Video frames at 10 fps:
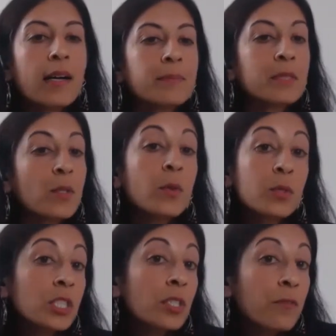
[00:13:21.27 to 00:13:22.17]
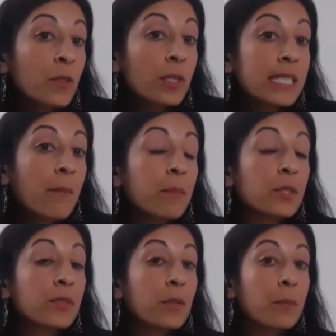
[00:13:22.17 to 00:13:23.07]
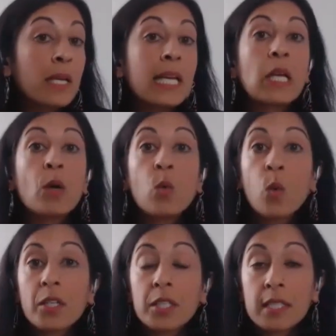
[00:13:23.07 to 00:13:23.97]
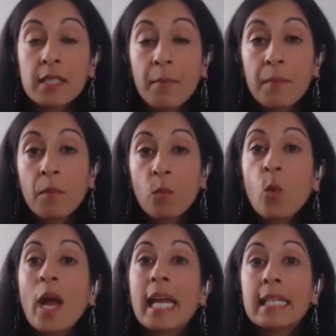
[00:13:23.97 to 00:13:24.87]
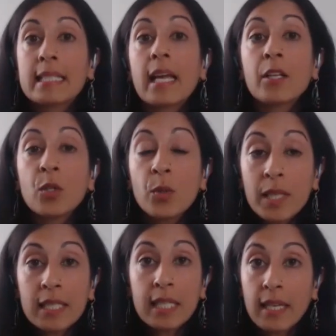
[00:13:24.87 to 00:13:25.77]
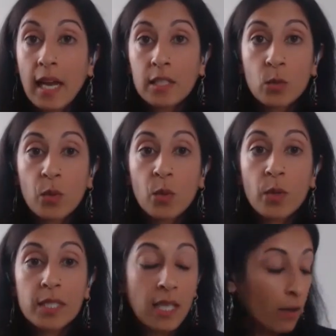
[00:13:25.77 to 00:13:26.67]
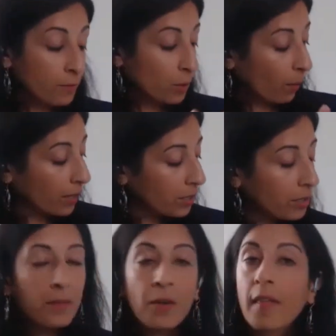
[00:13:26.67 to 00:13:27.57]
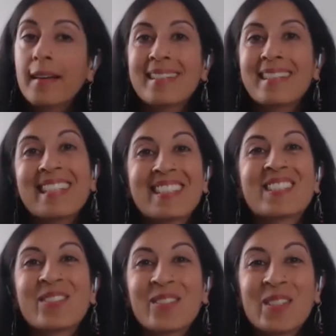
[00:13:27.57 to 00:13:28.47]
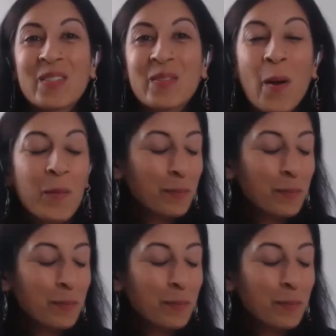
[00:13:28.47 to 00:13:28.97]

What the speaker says: So those are just a few examples for me. What are some ways that you can connect with yourself? So I want you to fill that in your first row.